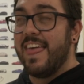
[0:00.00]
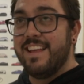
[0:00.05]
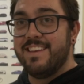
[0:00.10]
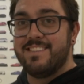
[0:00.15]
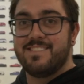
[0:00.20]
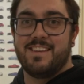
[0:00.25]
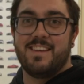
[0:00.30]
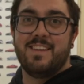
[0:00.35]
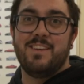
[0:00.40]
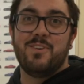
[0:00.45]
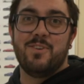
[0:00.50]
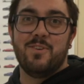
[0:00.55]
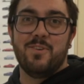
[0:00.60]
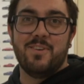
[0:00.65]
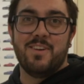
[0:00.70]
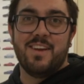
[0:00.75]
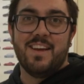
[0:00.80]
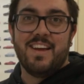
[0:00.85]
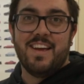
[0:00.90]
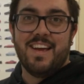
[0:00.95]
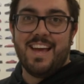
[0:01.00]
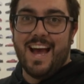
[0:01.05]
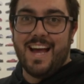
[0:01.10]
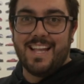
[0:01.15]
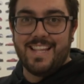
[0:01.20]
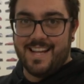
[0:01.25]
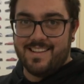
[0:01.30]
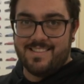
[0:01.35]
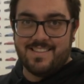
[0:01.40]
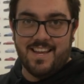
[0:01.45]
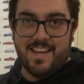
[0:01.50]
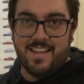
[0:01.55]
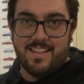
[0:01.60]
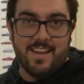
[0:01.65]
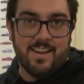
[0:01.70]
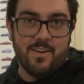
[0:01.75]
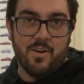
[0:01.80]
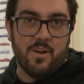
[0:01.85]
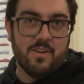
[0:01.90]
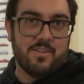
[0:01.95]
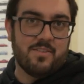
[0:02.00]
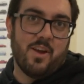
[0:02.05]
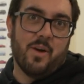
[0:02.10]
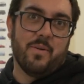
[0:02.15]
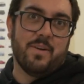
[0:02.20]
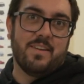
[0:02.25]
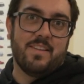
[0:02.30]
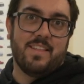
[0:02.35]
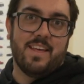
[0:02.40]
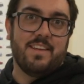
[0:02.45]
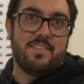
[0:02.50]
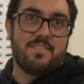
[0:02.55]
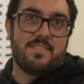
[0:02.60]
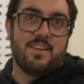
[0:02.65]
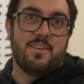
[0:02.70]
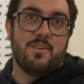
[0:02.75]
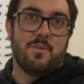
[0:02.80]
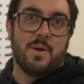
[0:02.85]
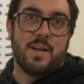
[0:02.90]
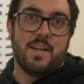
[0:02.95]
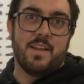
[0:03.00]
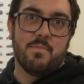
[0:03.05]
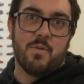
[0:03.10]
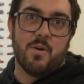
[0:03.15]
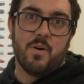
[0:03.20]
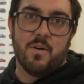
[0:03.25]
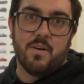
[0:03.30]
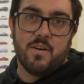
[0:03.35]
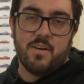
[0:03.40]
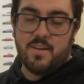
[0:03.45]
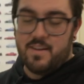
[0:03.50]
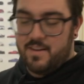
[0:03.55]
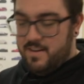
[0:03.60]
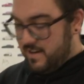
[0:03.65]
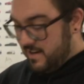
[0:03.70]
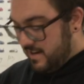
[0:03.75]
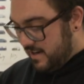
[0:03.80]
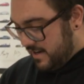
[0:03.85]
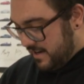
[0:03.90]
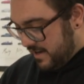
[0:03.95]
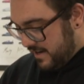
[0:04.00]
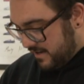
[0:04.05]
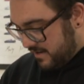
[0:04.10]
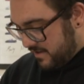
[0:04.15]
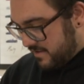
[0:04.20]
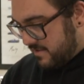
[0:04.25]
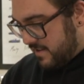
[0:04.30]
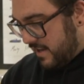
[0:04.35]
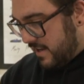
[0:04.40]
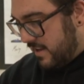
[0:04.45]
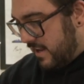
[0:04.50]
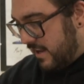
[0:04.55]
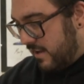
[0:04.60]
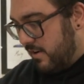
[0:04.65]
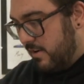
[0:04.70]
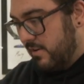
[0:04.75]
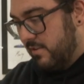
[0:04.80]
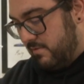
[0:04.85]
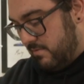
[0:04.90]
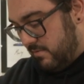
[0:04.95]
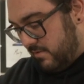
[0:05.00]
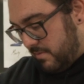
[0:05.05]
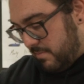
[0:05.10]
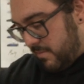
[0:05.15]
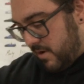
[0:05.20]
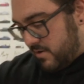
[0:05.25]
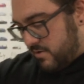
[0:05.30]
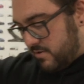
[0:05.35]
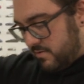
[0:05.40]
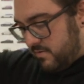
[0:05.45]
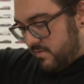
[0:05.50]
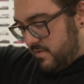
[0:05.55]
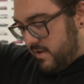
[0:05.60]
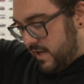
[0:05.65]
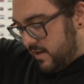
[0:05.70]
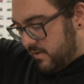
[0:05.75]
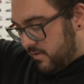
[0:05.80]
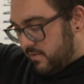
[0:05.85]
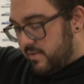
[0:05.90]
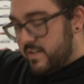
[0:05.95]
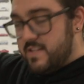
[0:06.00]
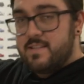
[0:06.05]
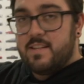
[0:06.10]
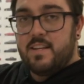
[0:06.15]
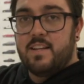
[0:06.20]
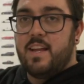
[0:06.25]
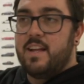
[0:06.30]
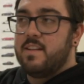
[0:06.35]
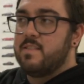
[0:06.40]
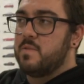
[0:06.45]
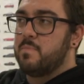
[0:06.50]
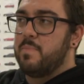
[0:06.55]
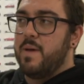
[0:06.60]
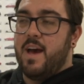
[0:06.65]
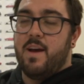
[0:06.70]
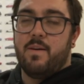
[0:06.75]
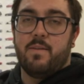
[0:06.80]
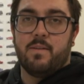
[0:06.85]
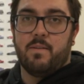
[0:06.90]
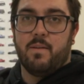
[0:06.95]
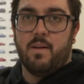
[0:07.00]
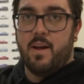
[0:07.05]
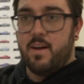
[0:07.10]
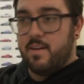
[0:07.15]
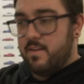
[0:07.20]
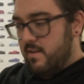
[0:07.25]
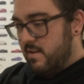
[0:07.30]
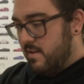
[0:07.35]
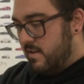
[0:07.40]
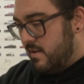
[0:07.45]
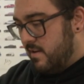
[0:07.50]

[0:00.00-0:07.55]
ECU, and that's it. They're not going to the ECU anymore, because then they go through the module. And all this thing needs is power and ground.